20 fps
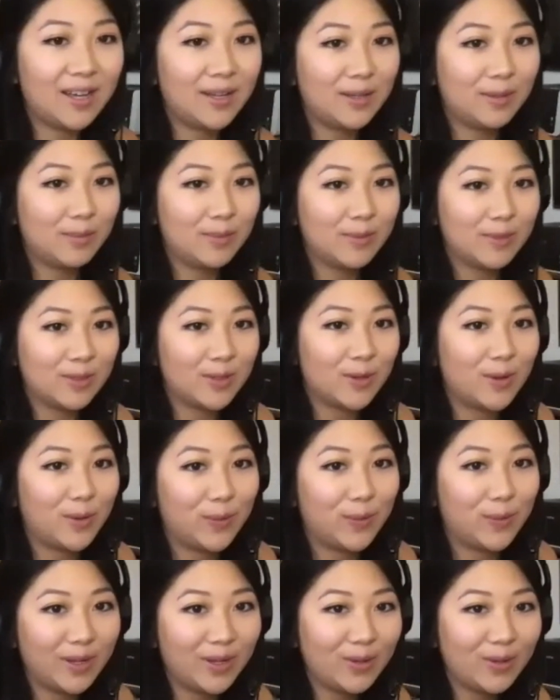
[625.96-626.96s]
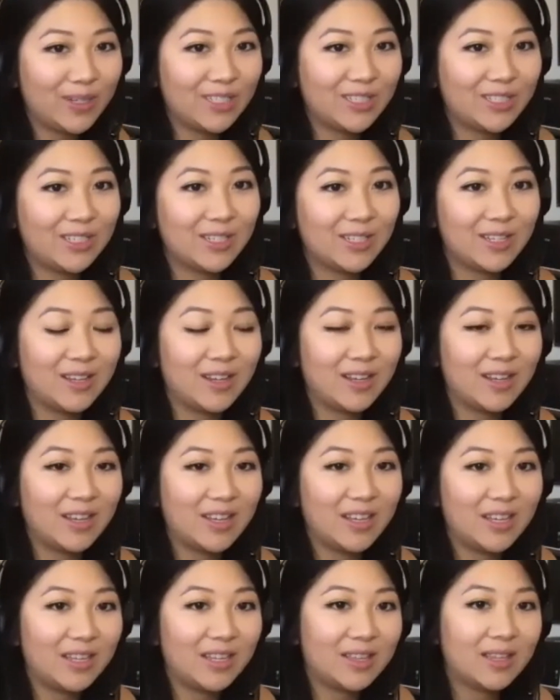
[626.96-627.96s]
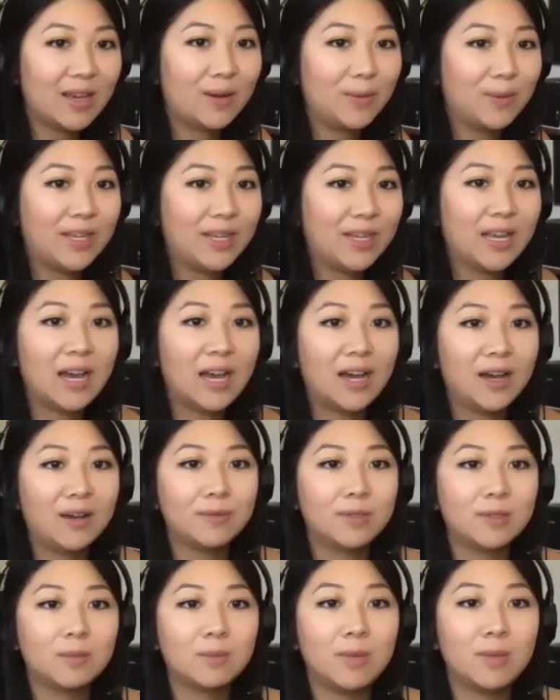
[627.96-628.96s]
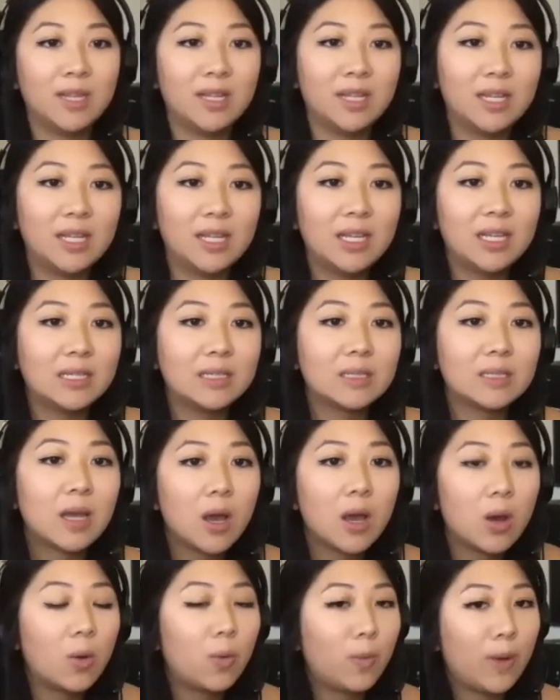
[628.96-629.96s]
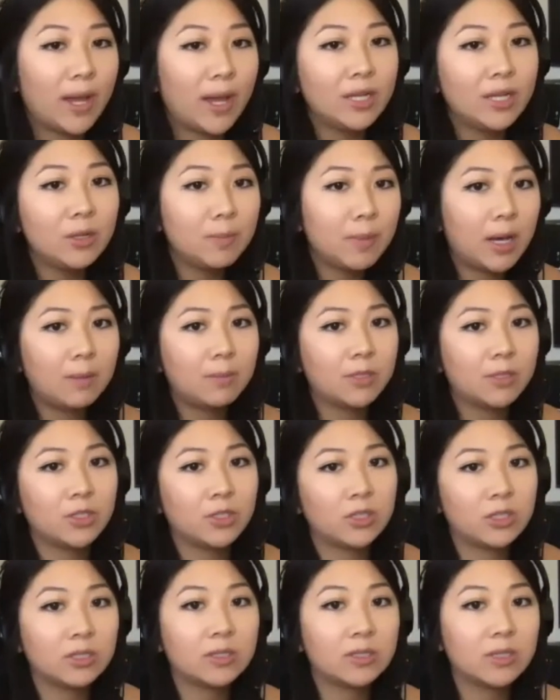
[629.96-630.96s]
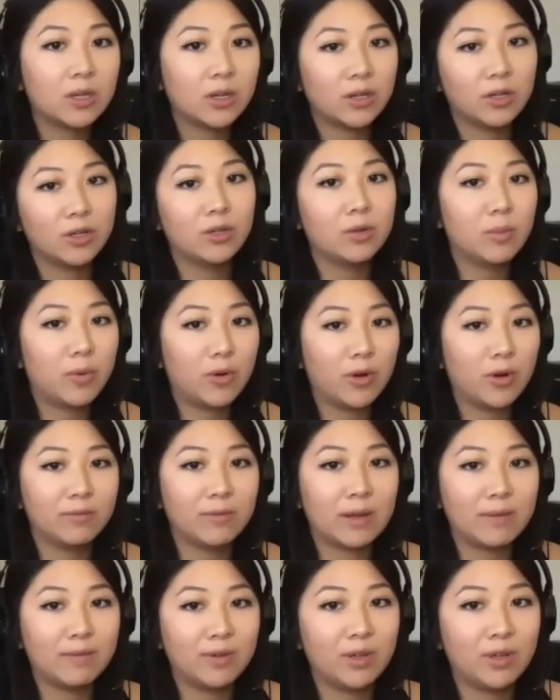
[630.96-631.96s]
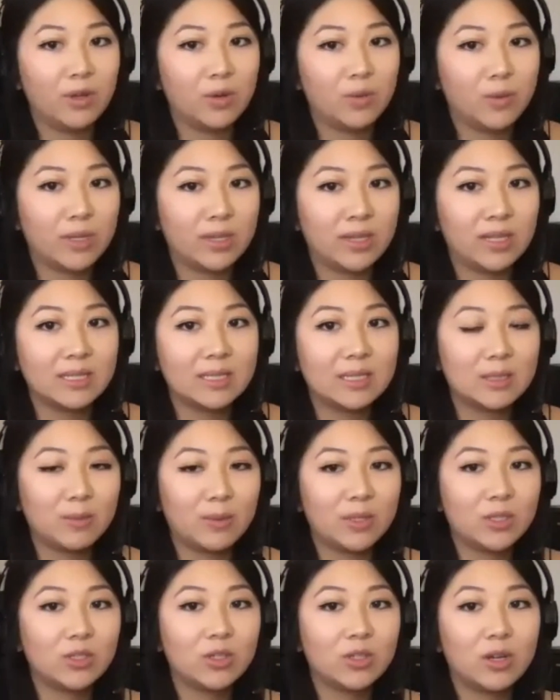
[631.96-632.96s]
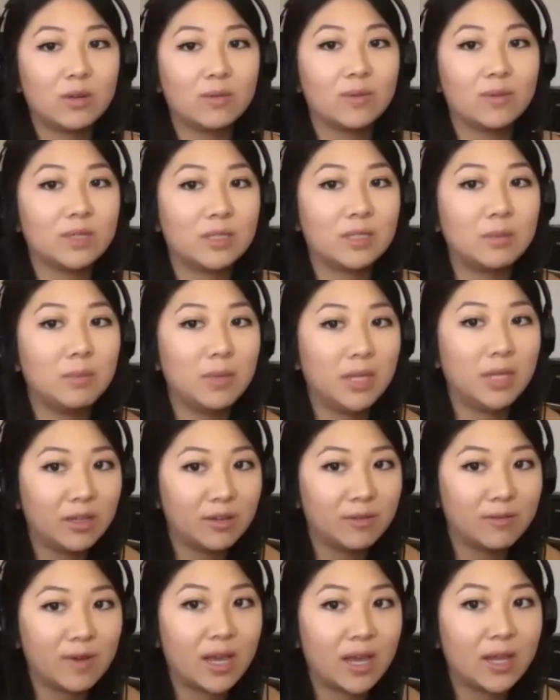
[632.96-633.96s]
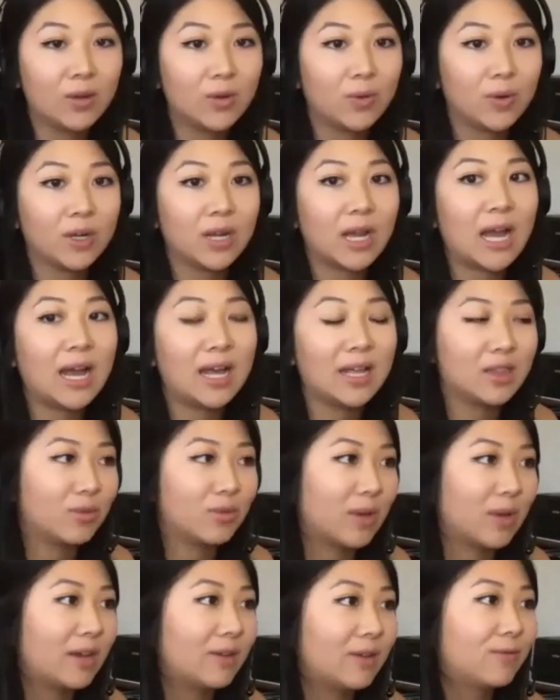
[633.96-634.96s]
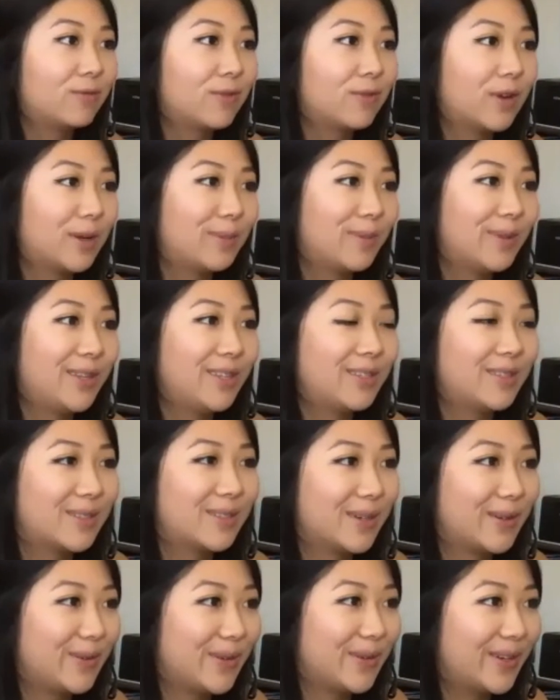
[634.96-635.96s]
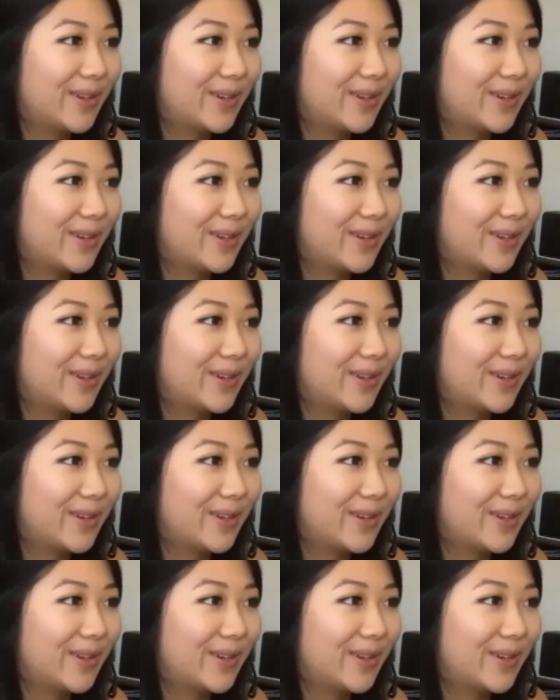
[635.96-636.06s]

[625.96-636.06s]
So one question that we have submitted is, why do publishers earn more revenue when they switch over to Mediavine or AdThrive from Ezoic?